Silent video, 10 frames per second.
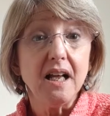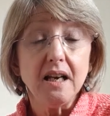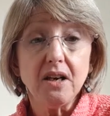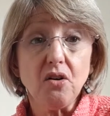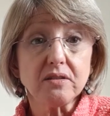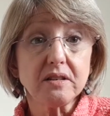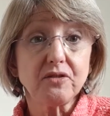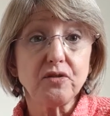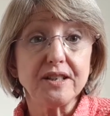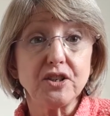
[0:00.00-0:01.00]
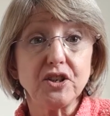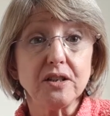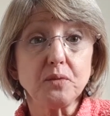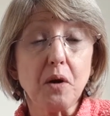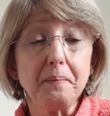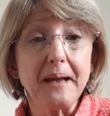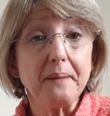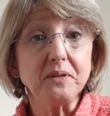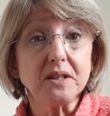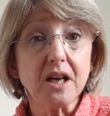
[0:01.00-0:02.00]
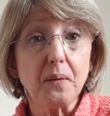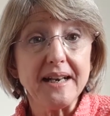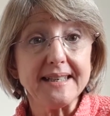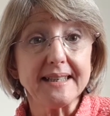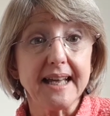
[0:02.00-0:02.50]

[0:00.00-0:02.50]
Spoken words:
lots of Christians won't be able to go into